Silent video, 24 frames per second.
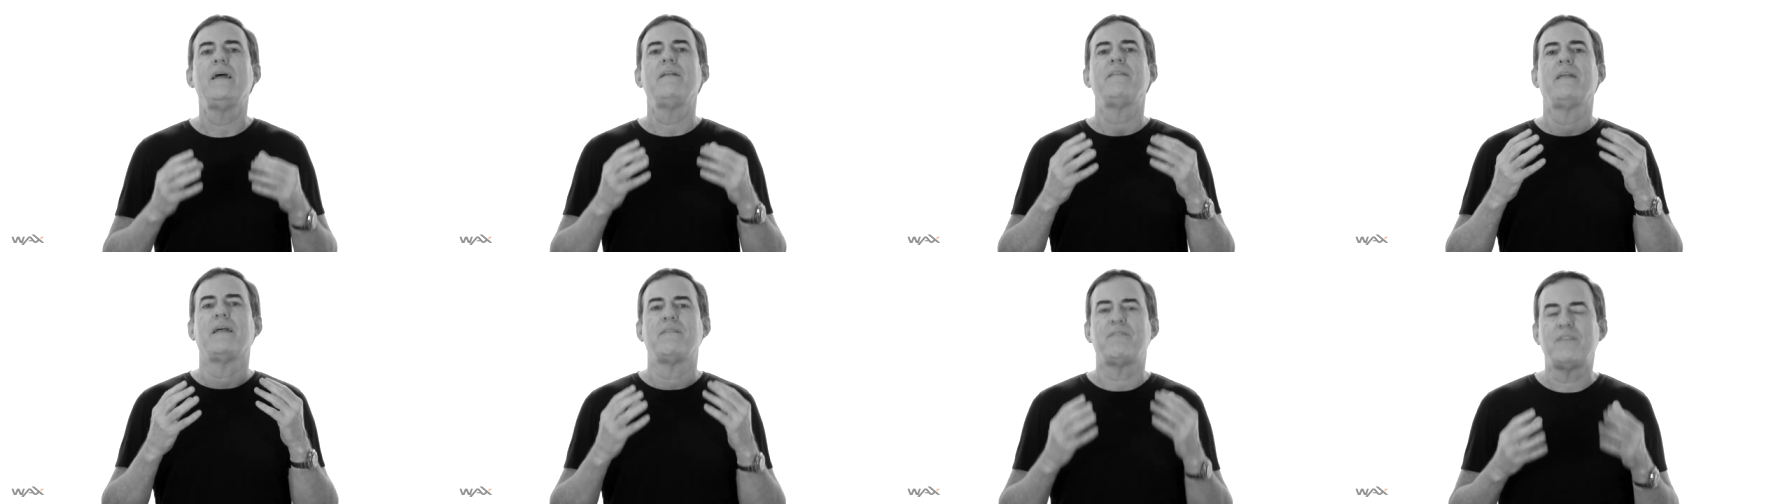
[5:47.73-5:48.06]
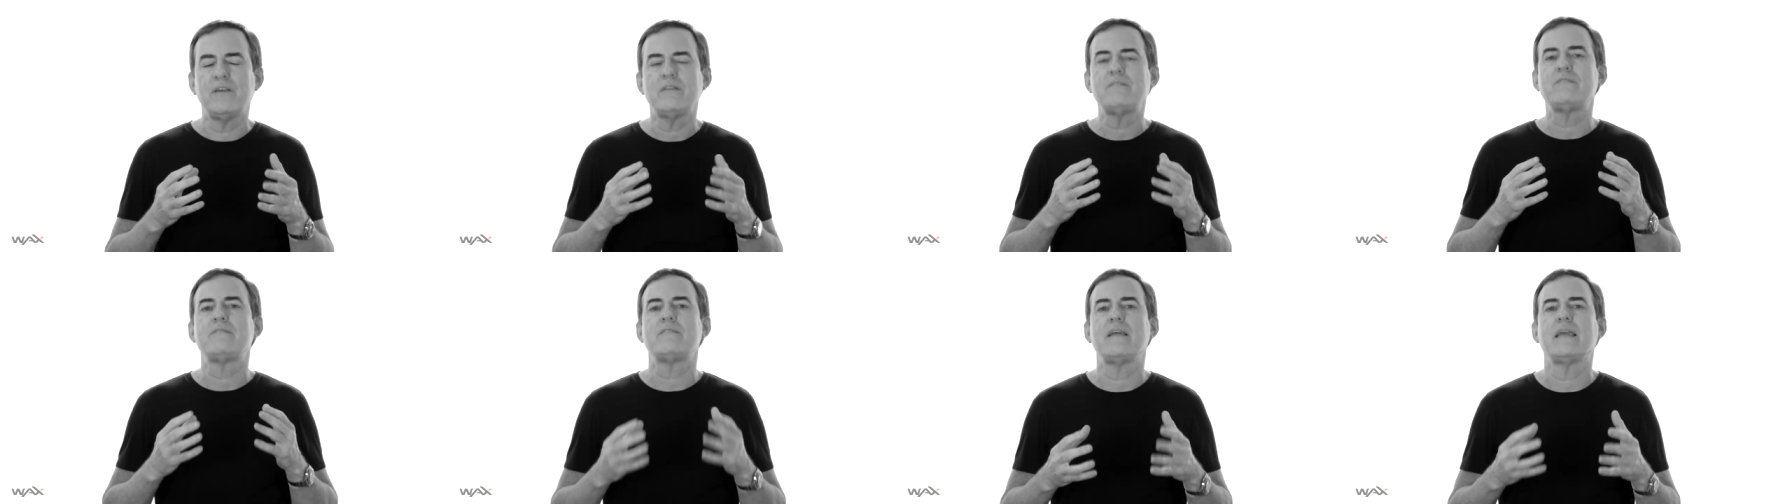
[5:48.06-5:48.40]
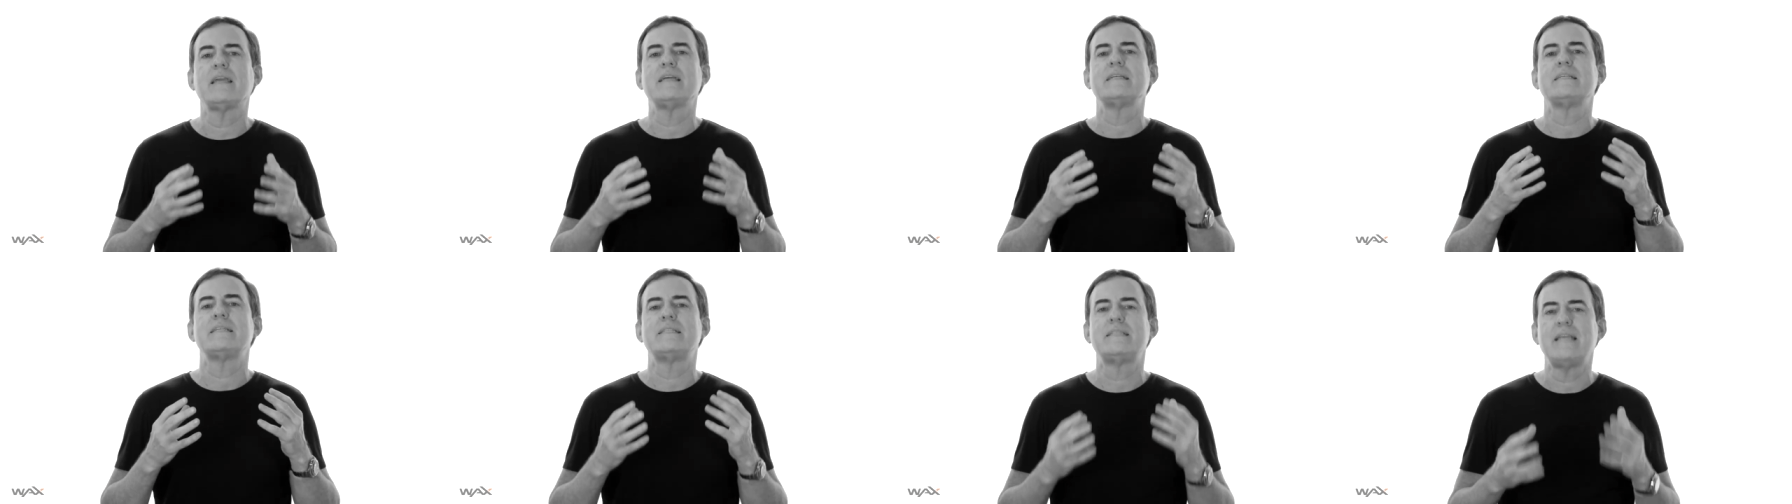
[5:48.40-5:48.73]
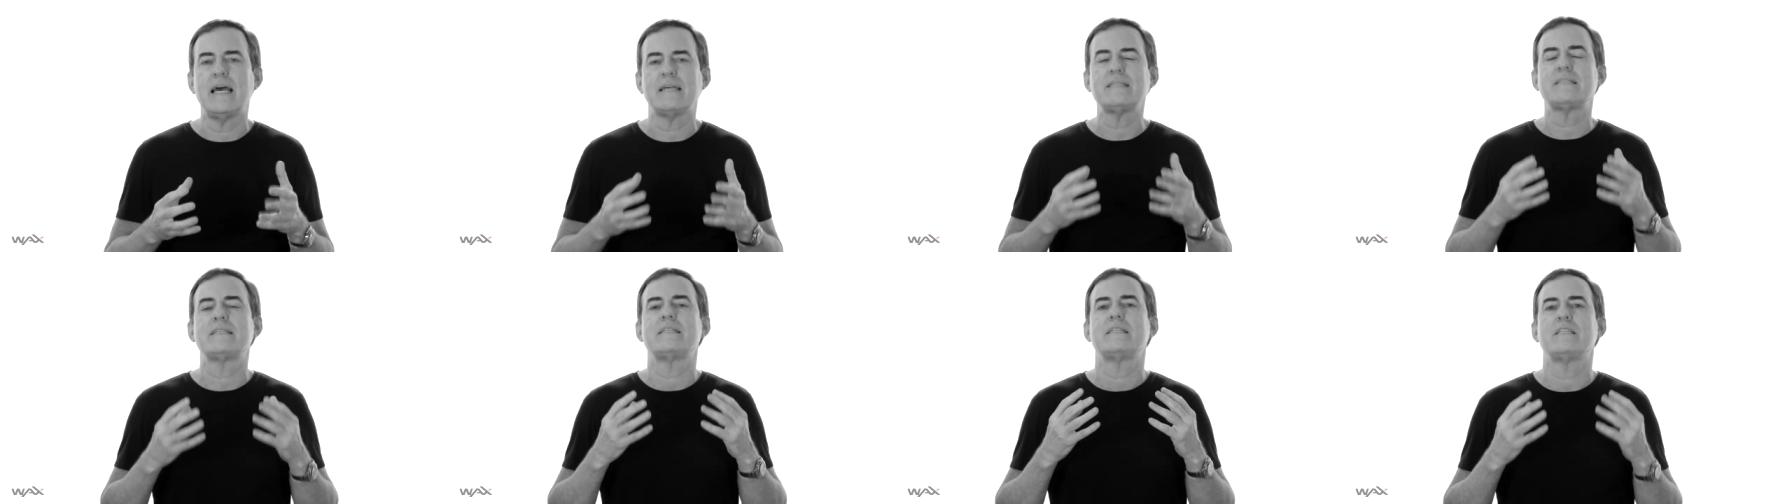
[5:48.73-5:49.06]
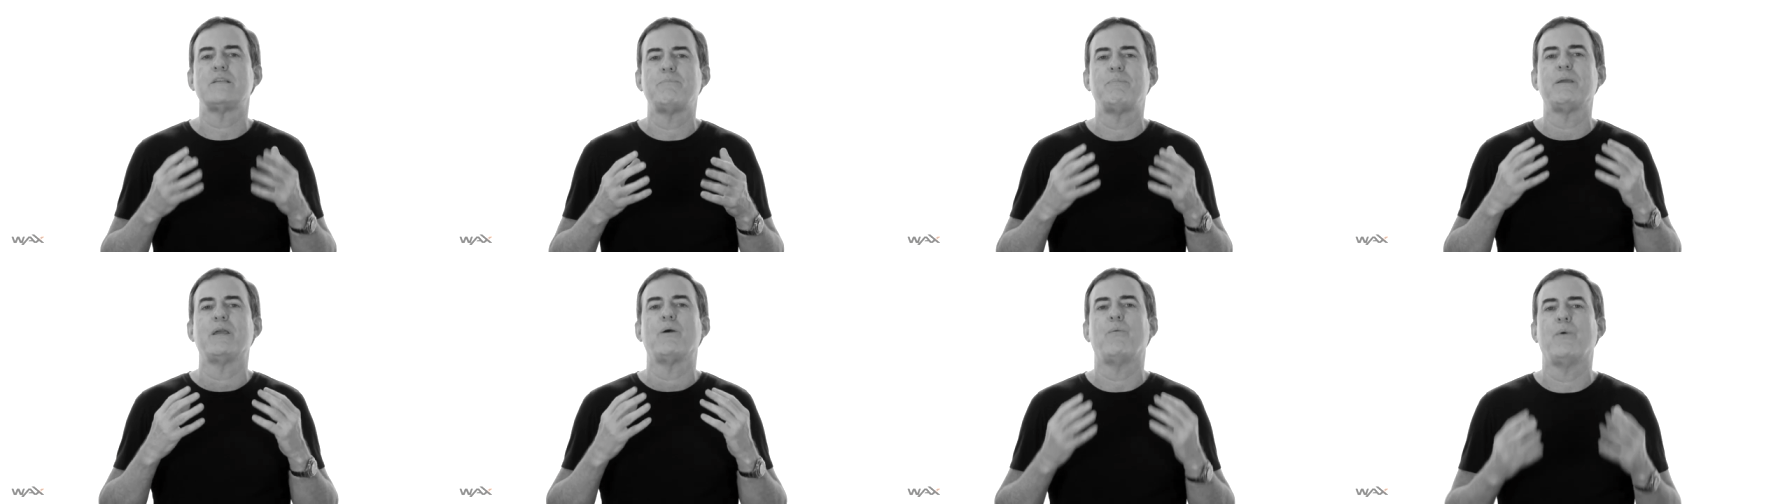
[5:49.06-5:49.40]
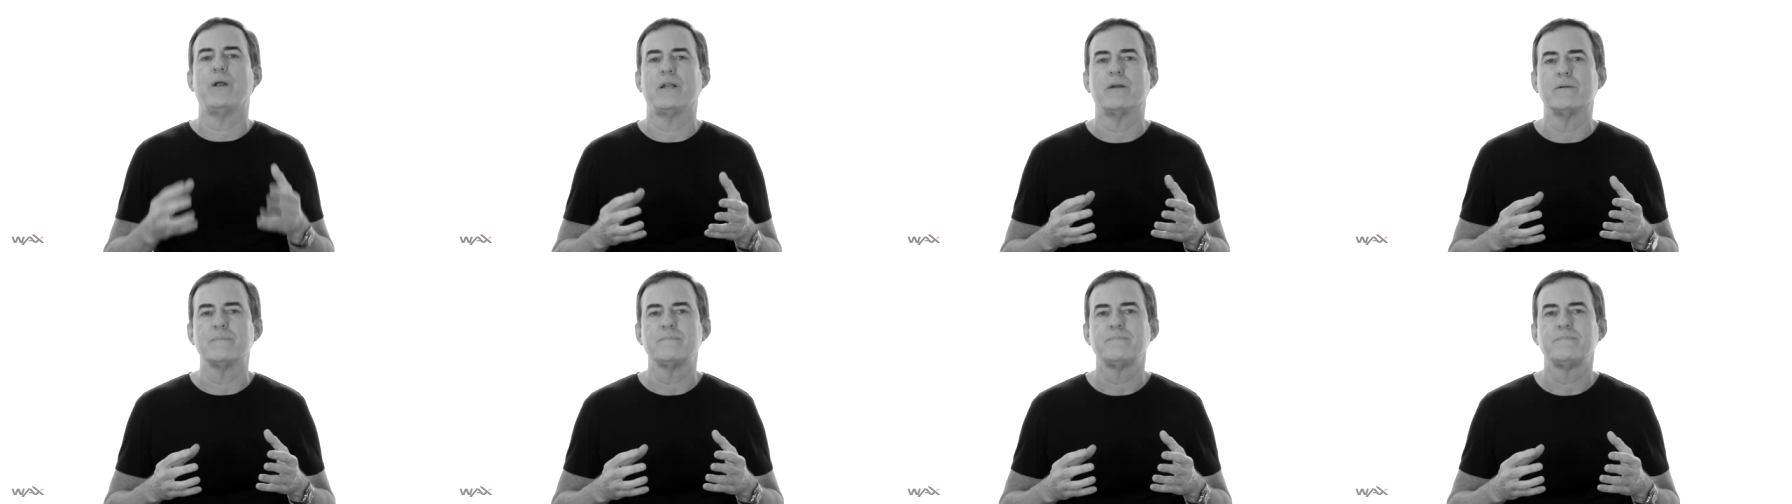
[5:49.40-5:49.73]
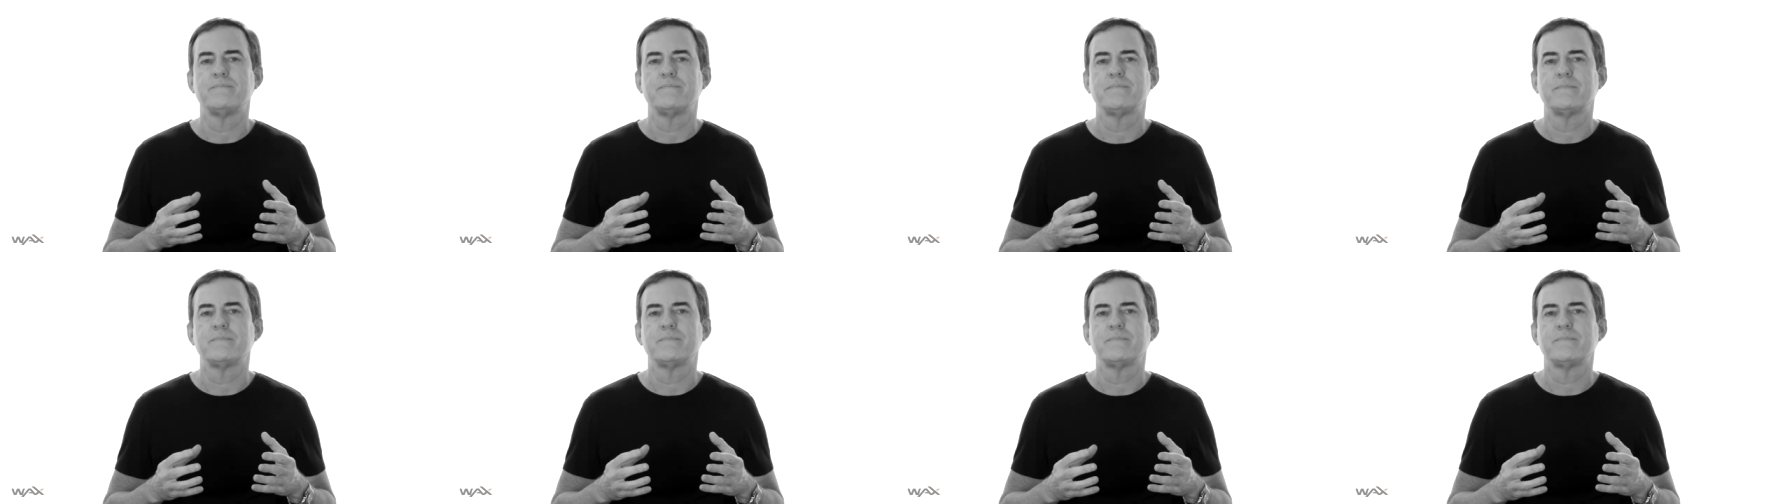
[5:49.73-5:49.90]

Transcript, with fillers: that this thing is destined to be a winner.